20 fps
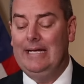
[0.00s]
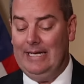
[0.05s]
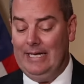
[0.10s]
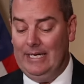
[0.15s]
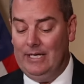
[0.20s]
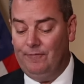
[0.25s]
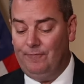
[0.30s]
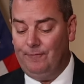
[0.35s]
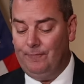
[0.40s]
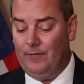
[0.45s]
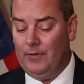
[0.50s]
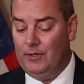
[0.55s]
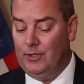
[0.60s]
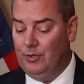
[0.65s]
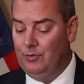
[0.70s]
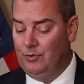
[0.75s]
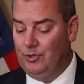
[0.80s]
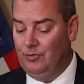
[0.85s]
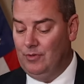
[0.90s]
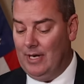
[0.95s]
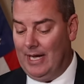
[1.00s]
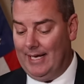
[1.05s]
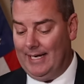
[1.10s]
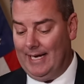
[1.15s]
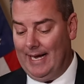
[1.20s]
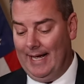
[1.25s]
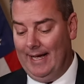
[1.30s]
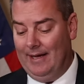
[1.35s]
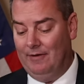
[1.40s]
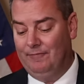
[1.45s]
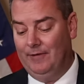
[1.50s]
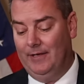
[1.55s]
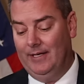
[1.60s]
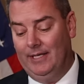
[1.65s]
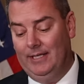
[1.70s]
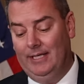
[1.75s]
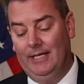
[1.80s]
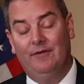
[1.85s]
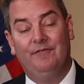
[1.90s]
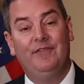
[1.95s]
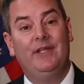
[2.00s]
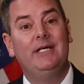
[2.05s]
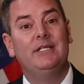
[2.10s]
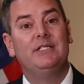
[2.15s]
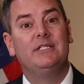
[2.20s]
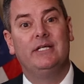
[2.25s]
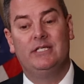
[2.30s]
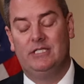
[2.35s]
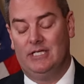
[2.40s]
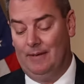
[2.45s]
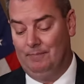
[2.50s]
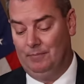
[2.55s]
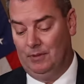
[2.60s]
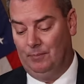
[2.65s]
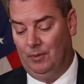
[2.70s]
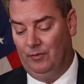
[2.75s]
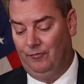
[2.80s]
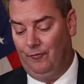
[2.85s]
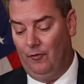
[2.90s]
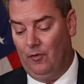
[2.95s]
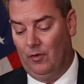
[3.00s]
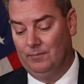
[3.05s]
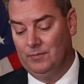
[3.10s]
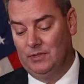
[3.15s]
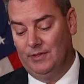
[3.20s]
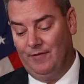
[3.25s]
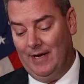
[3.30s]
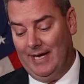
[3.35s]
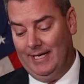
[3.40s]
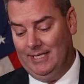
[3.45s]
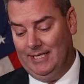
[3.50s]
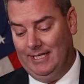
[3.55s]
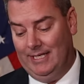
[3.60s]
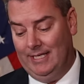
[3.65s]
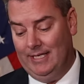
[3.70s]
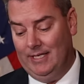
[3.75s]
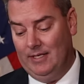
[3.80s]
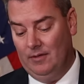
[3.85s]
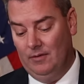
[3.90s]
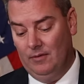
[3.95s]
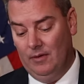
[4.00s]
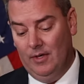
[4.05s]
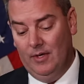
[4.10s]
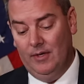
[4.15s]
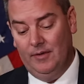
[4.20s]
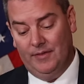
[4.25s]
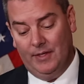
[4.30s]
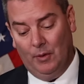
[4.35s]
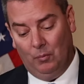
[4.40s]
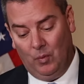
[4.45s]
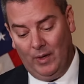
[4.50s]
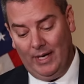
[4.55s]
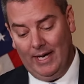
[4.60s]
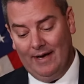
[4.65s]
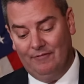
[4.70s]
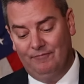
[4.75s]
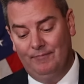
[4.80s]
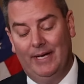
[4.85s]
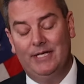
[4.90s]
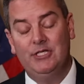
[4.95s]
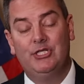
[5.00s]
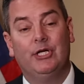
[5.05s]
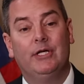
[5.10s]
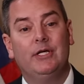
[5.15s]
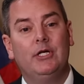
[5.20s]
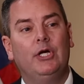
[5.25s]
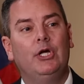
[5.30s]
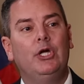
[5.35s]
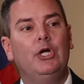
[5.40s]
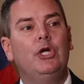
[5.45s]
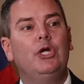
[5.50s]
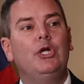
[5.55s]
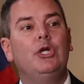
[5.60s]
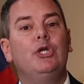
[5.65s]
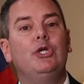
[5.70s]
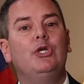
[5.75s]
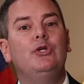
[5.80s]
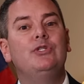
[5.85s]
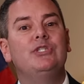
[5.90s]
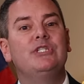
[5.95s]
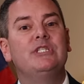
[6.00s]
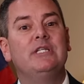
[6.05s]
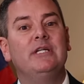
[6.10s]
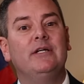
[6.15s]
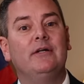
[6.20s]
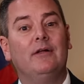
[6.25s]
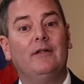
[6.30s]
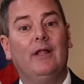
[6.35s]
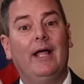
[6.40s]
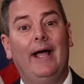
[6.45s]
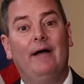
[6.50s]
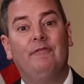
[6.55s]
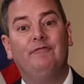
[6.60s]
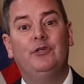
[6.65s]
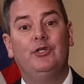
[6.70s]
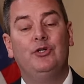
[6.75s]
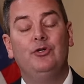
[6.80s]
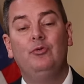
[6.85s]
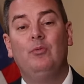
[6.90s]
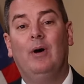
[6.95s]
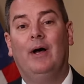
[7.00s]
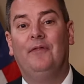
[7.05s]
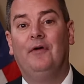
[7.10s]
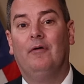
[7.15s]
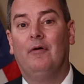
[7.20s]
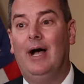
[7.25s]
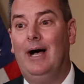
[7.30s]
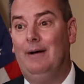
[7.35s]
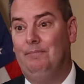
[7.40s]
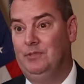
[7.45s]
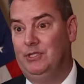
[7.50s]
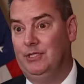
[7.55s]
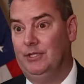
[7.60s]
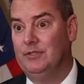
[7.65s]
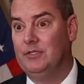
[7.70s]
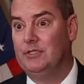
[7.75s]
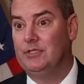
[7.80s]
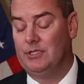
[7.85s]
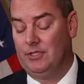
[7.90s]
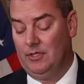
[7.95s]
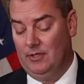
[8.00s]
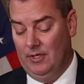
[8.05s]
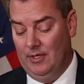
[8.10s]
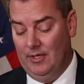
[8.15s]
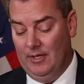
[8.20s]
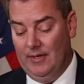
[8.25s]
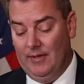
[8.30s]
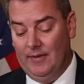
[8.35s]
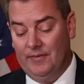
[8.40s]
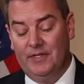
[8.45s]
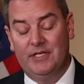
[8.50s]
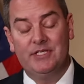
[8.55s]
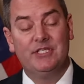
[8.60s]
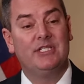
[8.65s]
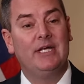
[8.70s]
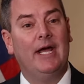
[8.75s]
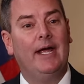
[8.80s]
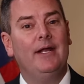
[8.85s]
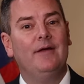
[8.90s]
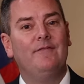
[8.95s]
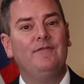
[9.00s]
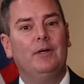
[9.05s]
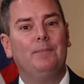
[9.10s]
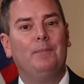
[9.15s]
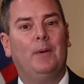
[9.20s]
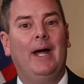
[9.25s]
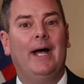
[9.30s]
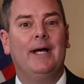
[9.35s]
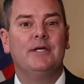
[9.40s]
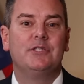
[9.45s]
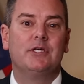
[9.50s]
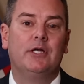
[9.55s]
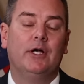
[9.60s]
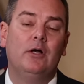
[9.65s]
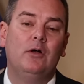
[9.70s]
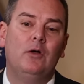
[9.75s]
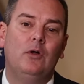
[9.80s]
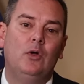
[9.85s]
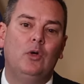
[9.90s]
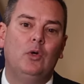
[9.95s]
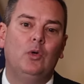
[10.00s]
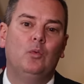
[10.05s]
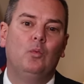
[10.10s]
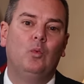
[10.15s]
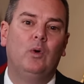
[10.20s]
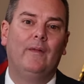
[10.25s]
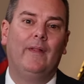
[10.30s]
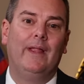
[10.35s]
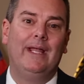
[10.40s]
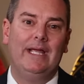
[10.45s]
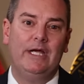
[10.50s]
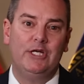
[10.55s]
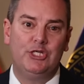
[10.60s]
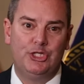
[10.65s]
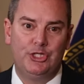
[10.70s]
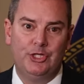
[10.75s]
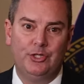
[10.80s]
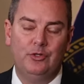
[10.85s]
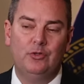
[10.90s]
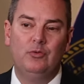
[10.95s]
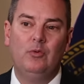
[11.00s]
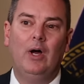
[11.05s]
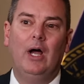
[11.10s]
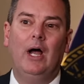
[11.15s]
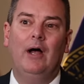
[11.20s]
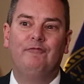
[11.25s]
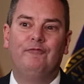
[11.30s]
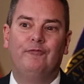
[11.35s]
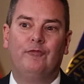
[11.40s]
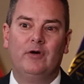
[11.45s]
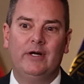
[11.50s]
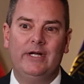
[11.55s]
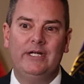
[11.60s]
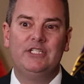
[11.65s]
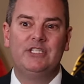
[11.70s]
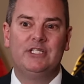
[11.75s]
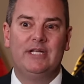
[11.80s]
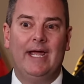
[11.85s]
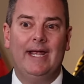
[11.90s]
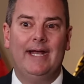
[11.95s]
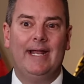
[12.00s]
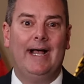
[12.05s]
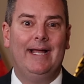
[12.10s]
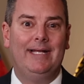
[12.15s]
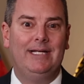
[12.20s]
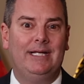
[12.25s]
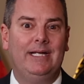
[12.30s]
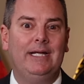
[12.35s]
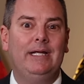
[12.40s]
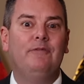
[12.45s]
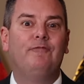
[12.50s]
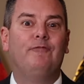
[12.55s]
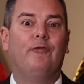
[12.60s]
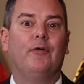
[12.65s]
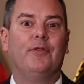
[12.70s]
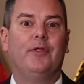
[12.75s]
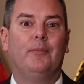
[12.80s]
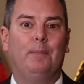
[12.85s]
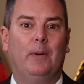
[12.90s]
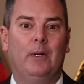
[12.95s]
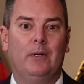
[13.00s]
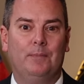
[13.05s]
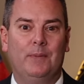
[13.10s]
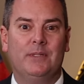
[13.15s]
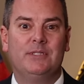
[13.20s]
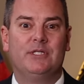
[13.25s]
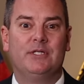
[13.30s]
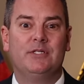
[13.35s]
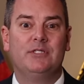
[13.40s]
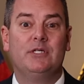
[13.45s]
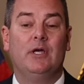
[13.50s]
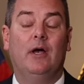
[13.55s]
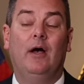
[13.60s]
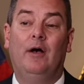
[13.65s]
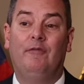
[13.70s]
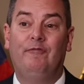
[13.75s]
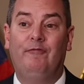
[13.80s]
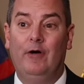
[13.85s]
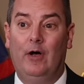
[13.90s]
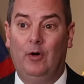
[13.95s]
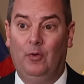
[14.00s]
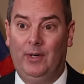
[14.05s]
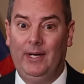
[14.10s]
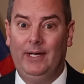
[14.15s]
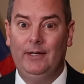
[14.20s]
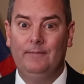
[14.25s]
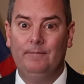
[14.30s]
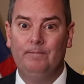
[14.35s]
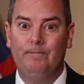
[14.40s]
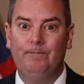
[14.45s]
If you do not have any of these acceptable forms of ID that we have mentioned, you still have two other options. The state of Nebraska will issue a free state ID for the purposes of voting.